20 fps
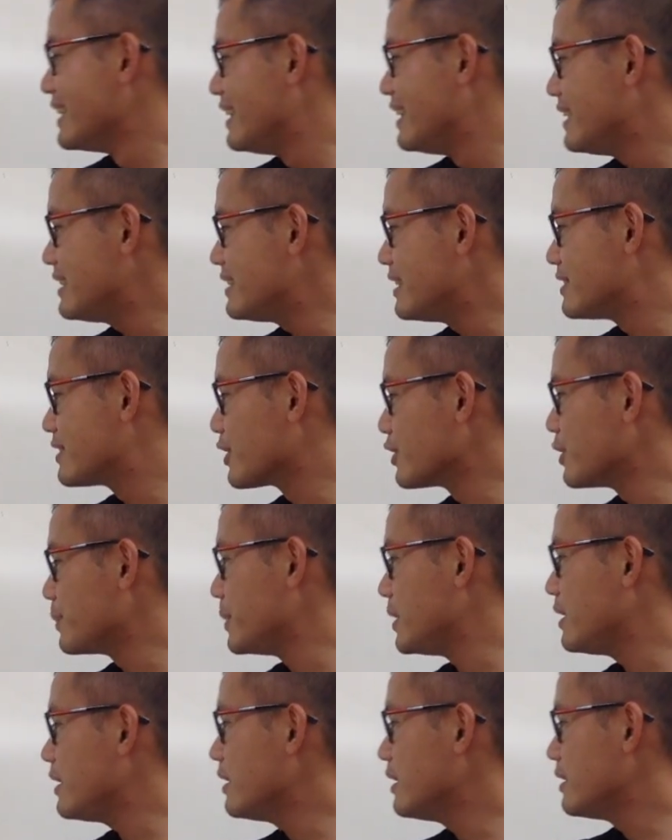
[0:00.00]
This is going to
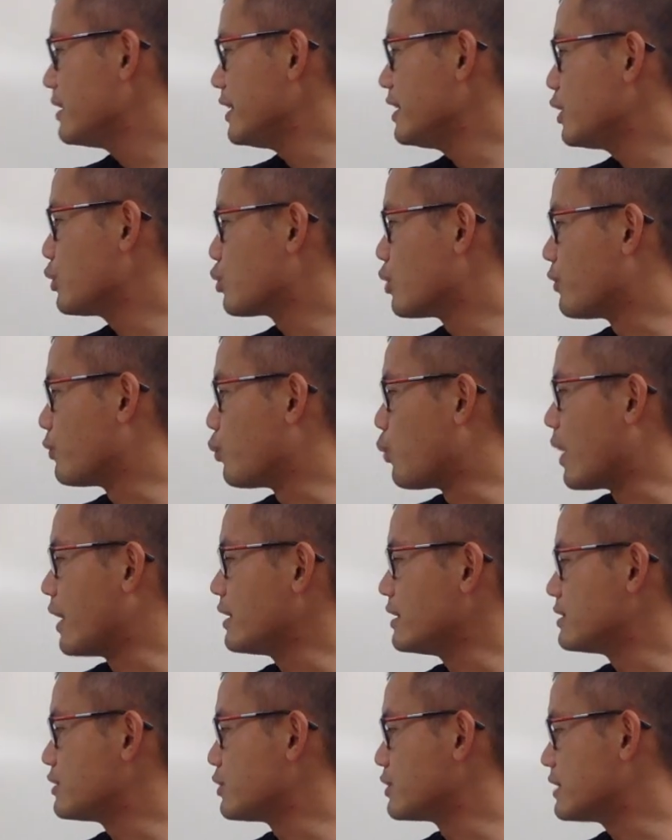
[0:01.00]
be, the integral of
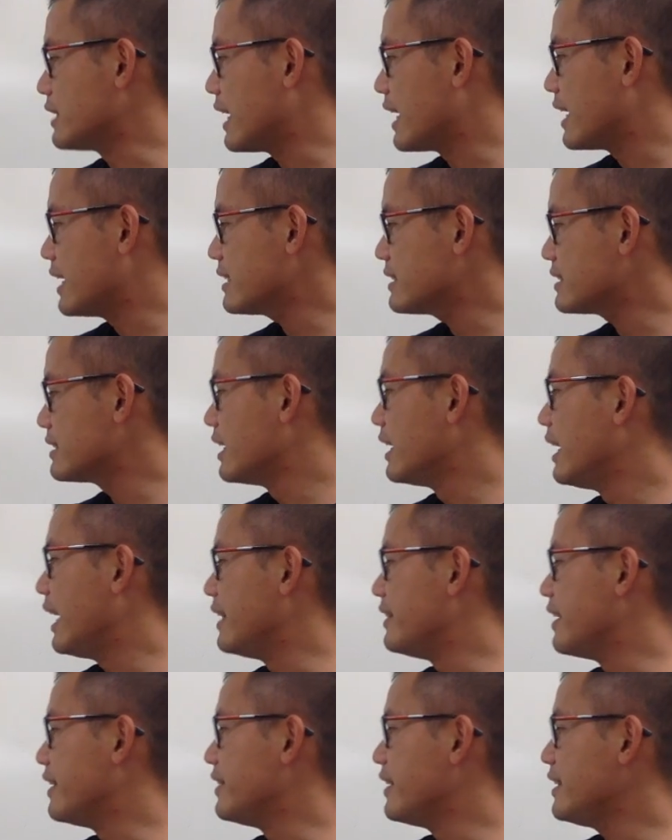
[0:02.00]
one is just x,
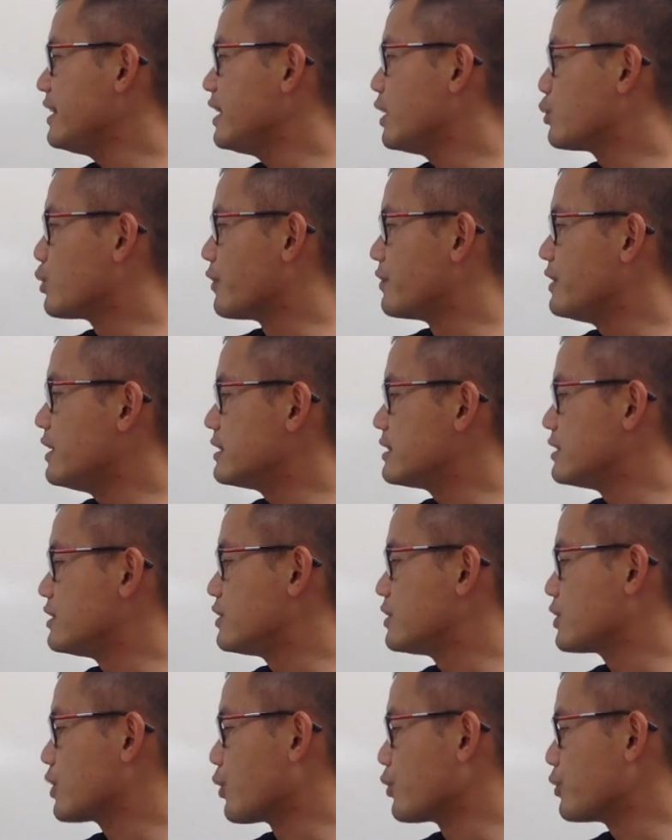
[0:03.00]
and then the integral of this
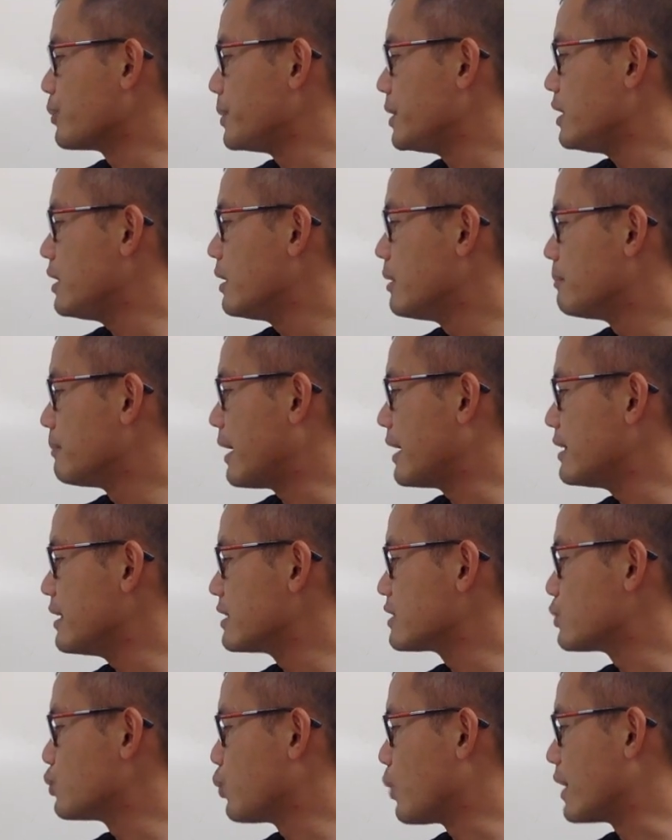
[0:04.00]
is going to be
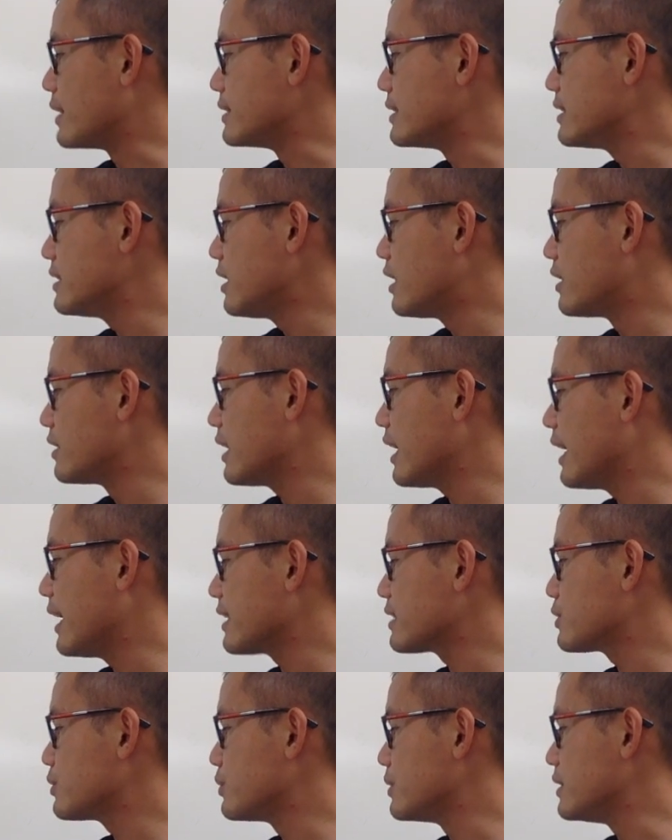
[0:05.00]
minus one third
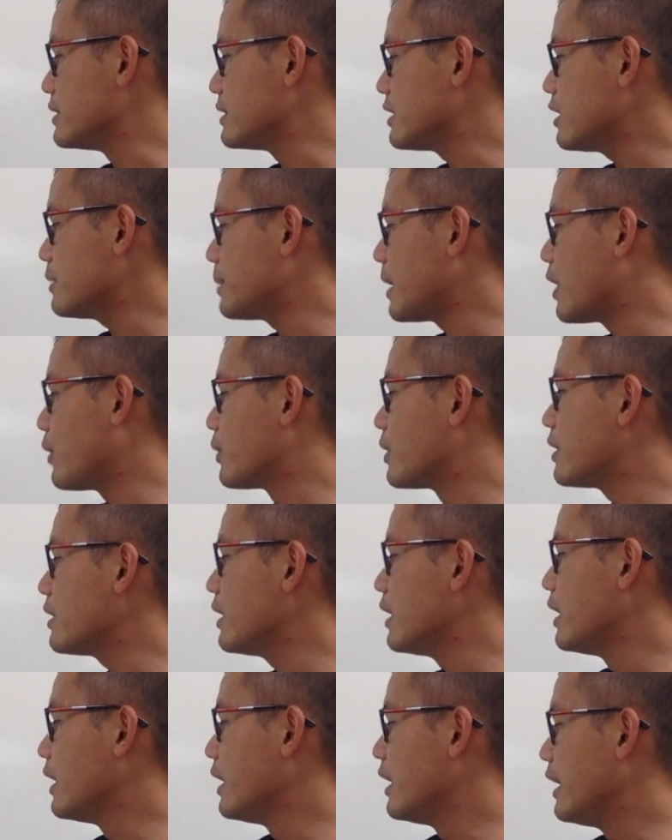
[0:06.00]
x to the third power,
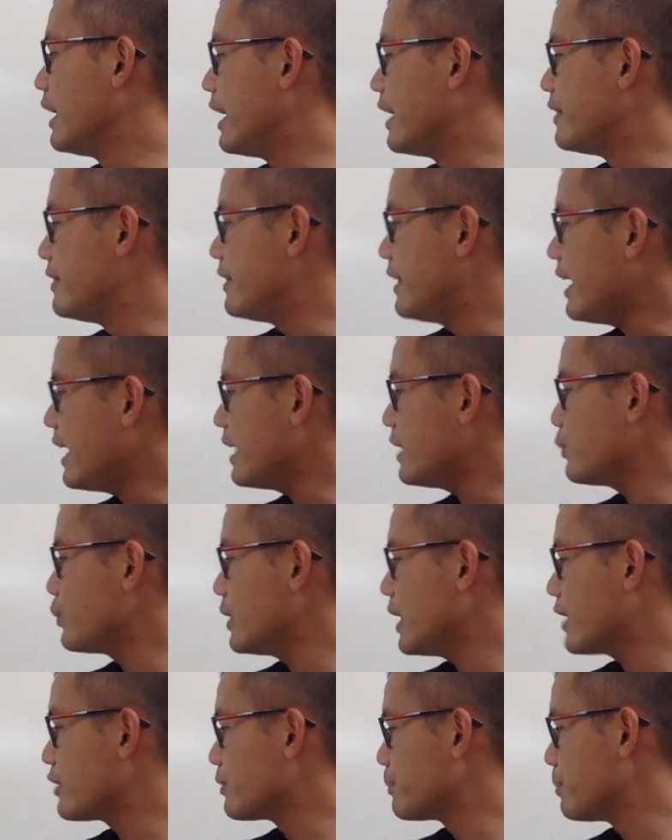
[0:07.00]
and then
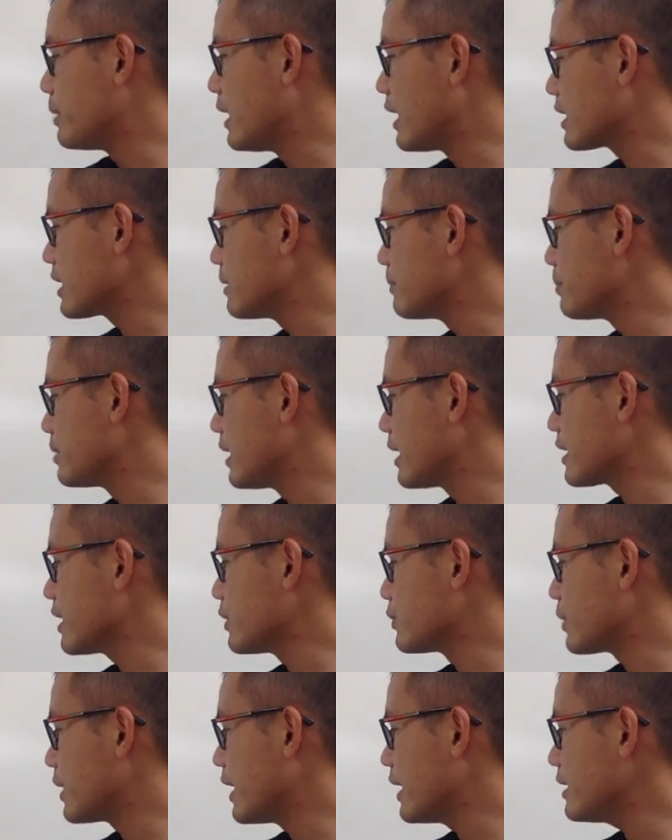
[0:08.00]
we have to plug in, plug
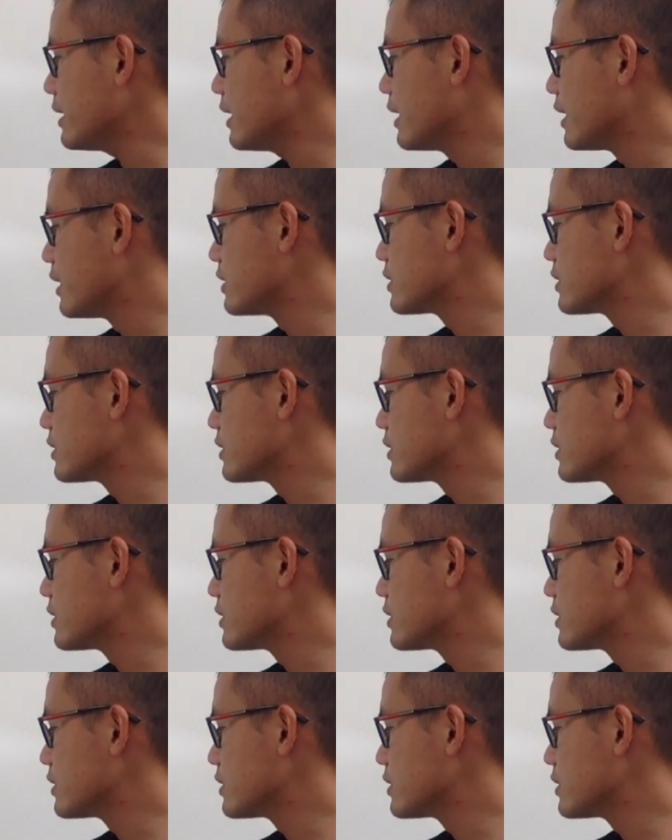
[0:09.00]
in, right?